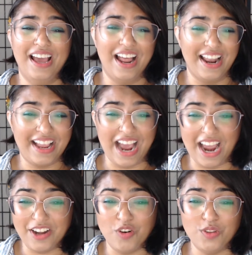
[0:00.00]
Like, I
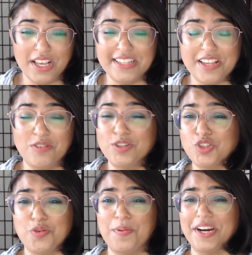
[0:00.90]
know that sounds
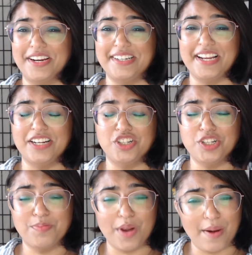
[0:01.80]
super contentious,
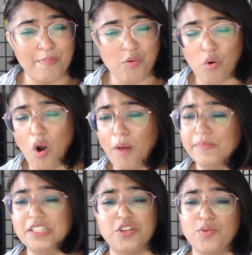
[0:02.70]
but I
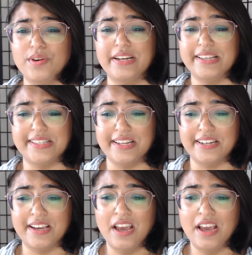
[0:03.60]
promise you it isn't.